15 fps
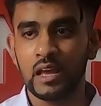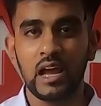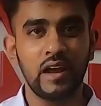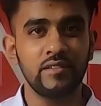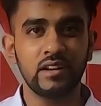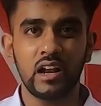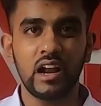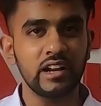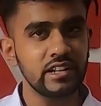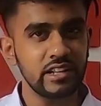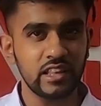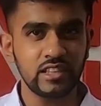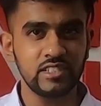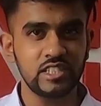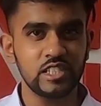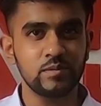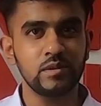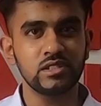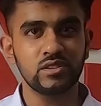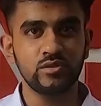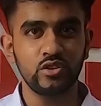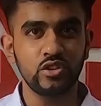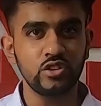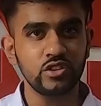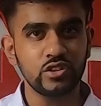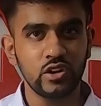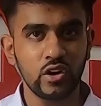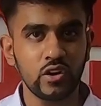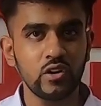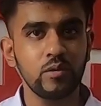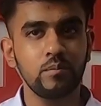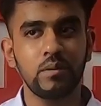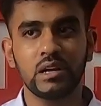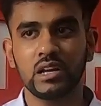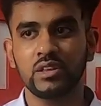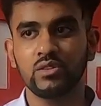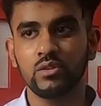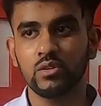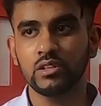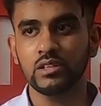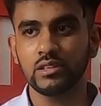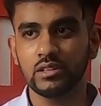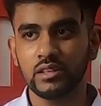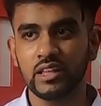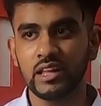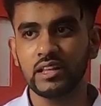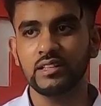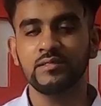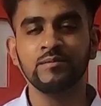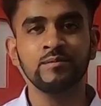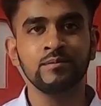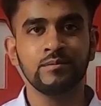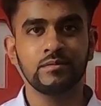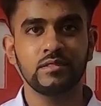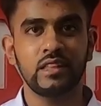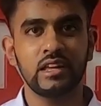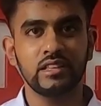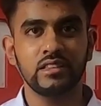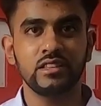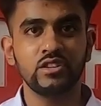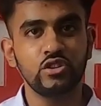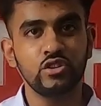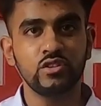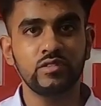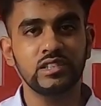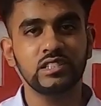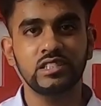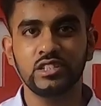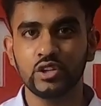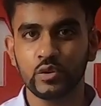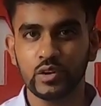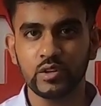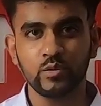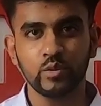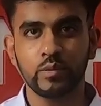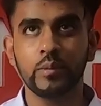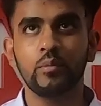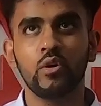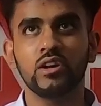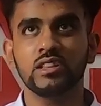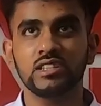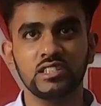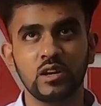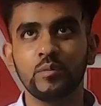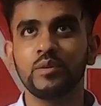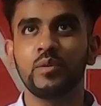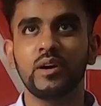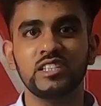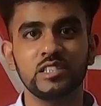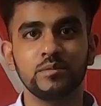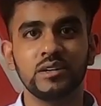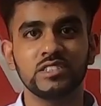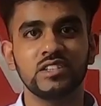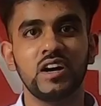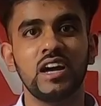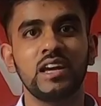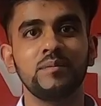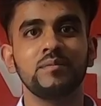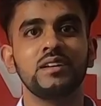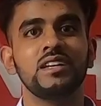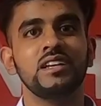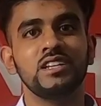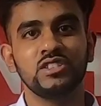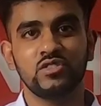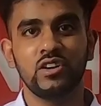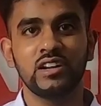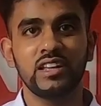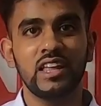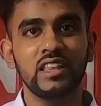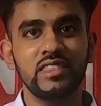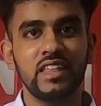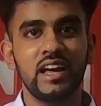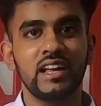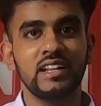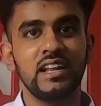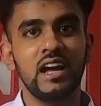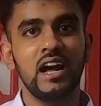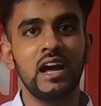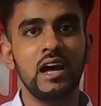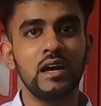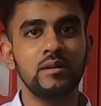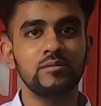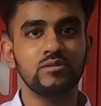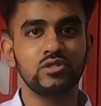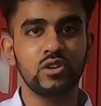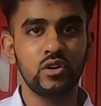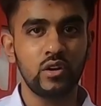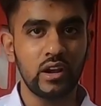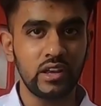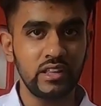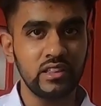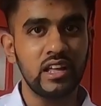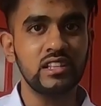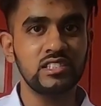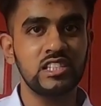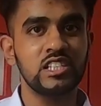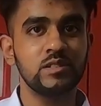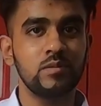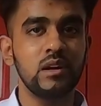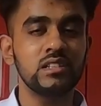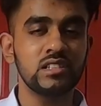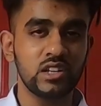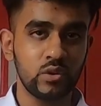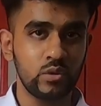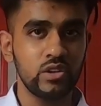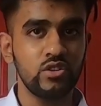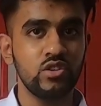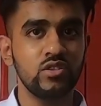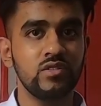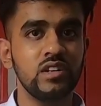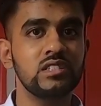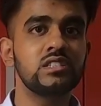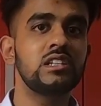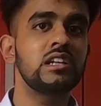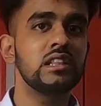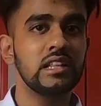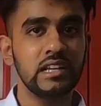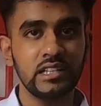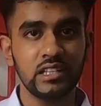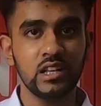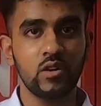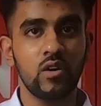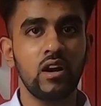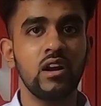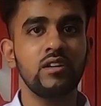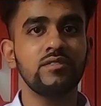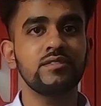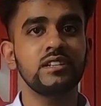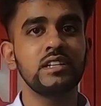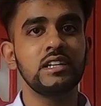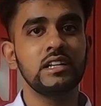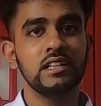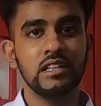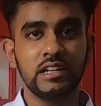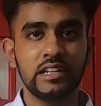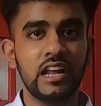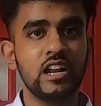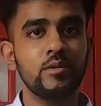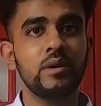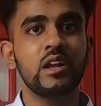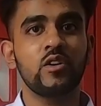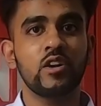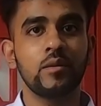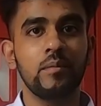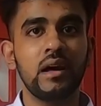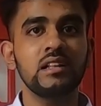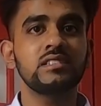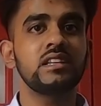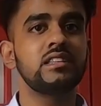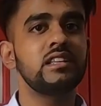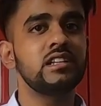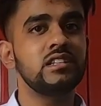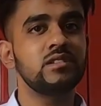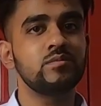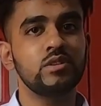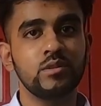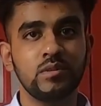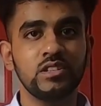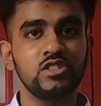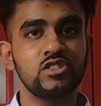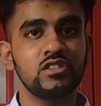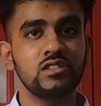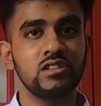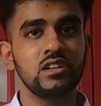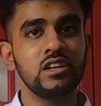had another 6 months of uni to go, but I thought that the university degree would be pointless. I'll be wasting my time trying to get that. So in that 6 months I quit university, learned the craft, learned how to make cricket bats, and then pretty much